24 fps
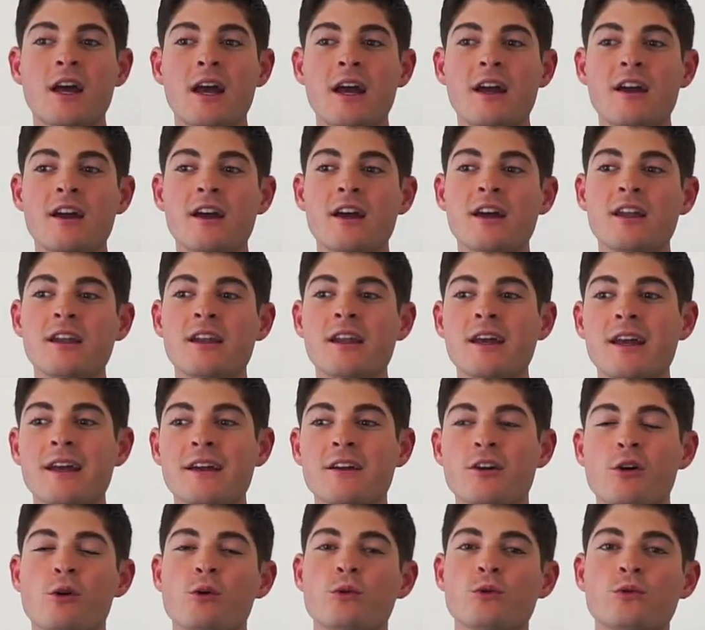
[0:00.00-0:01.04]
And
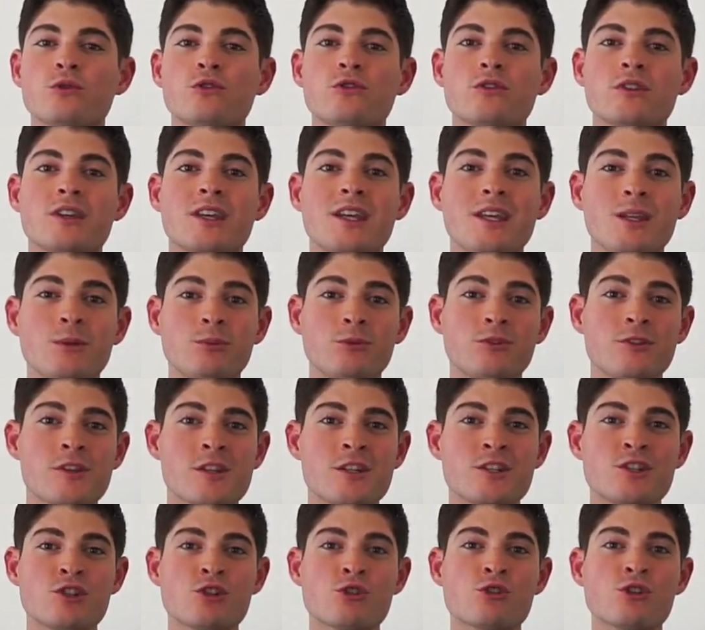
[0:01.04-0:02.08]
it goes, keeps
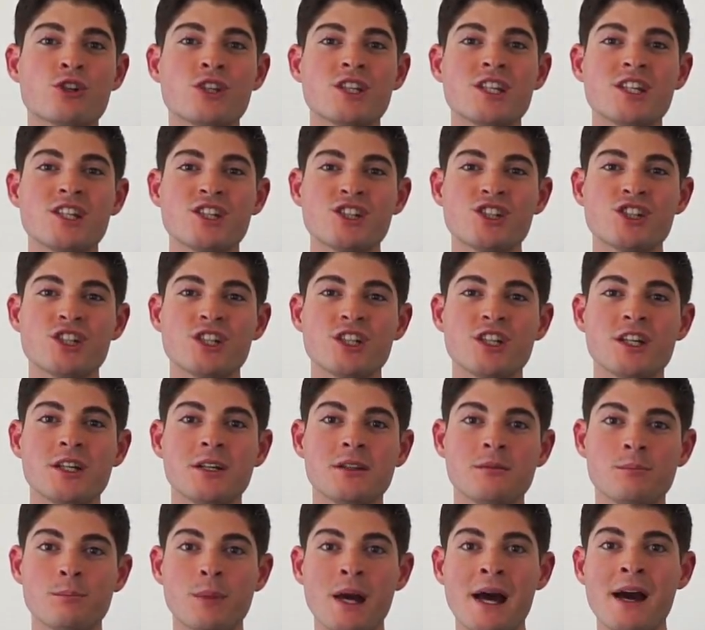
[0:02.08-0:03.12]
the tradition
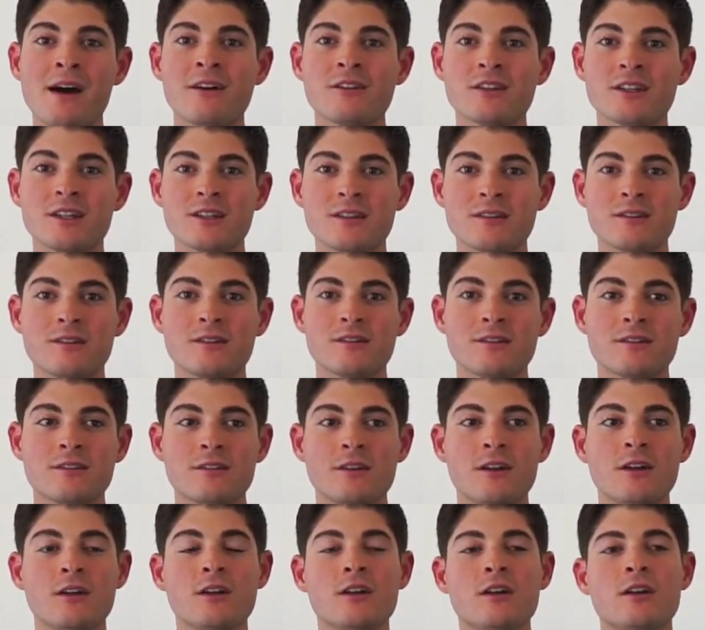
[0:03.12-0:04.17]
in balance.
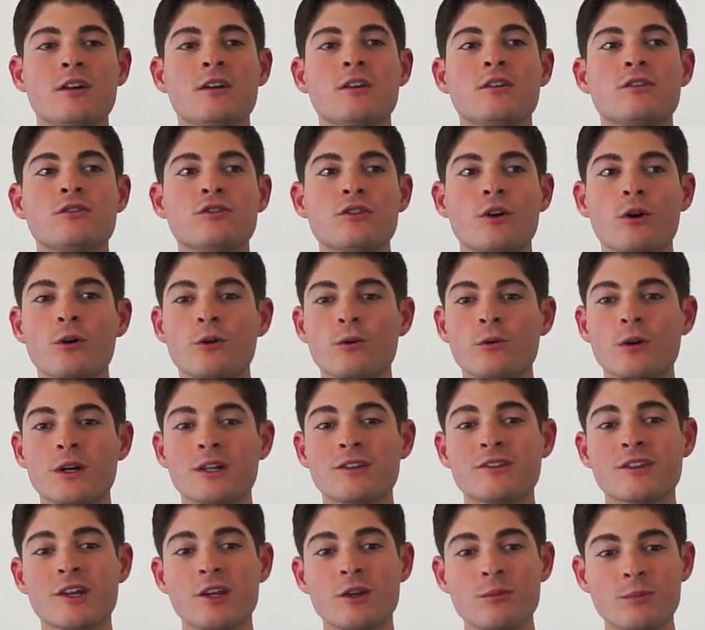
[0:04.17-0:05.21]
So
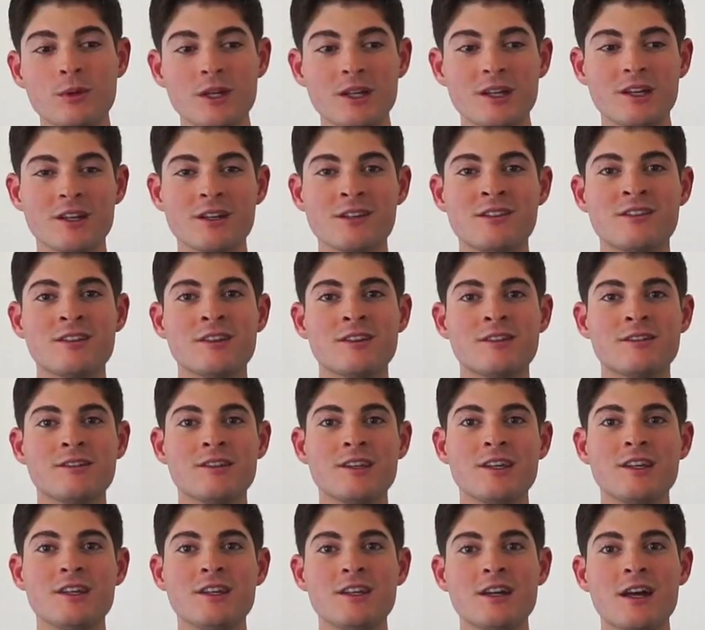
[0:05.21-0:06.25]
it's gonna be good to
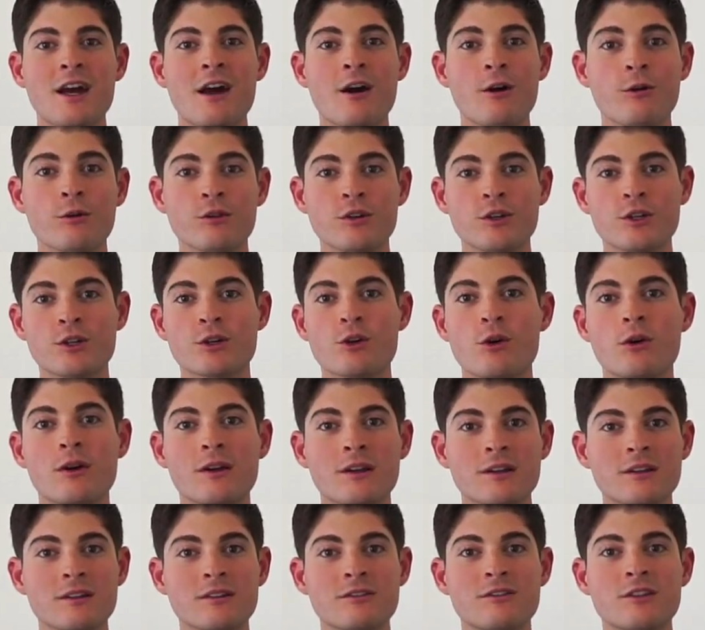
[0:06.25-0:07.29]
see how they're
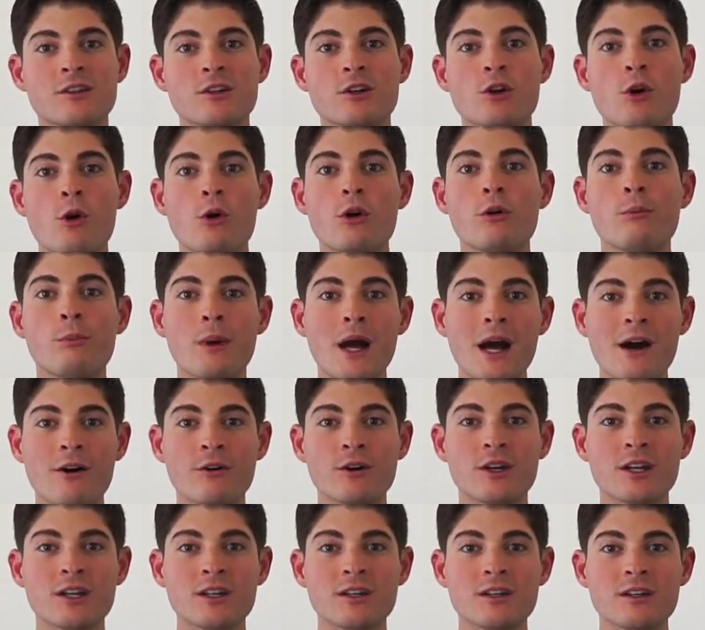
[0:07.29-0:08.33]
going to go
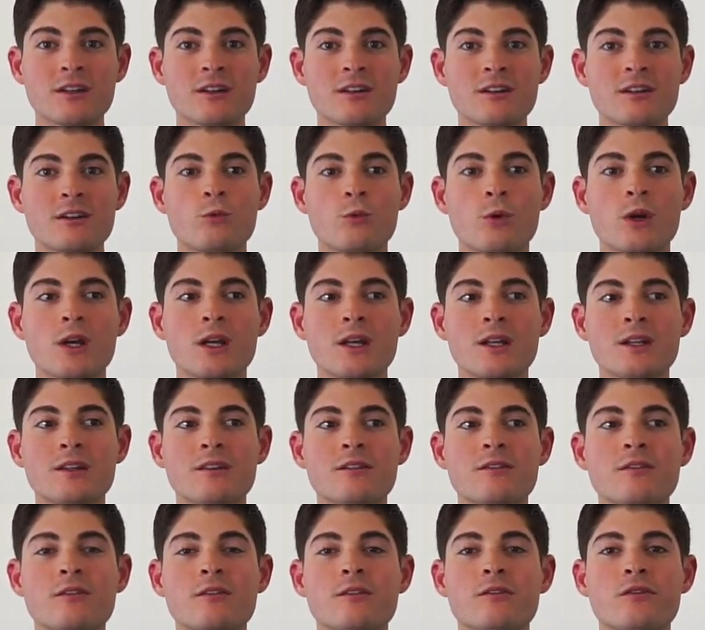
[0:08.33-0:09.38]
about it
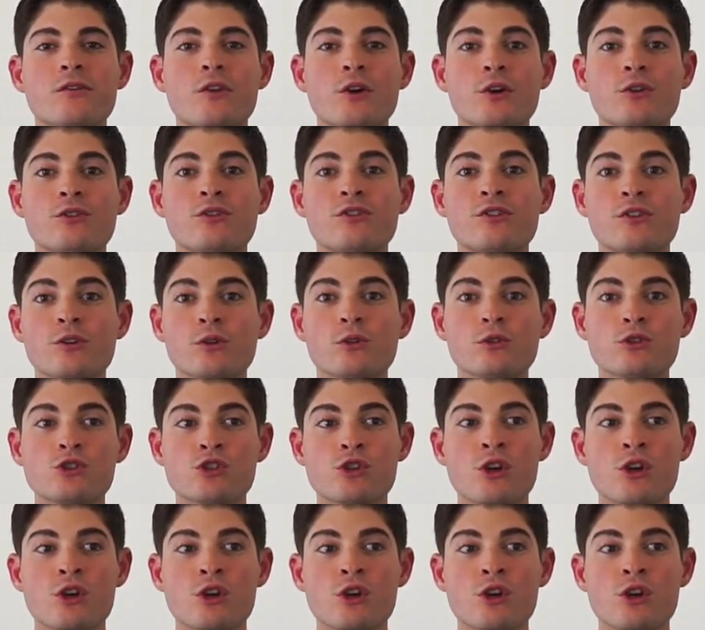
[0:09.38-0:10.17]
when they're still